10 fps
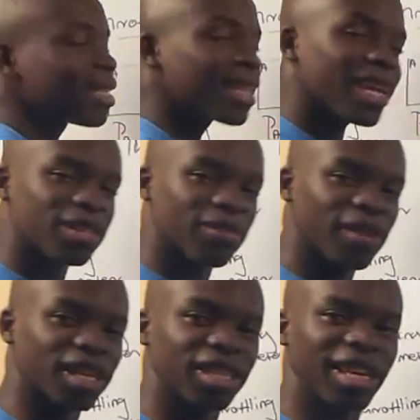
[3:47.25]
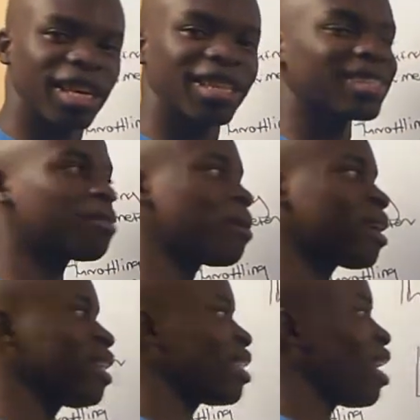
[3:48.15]
the dryness fraction in the
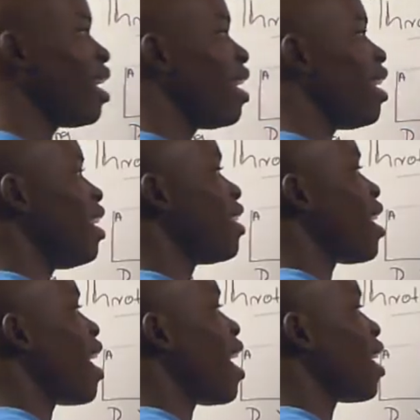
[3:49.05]
separator is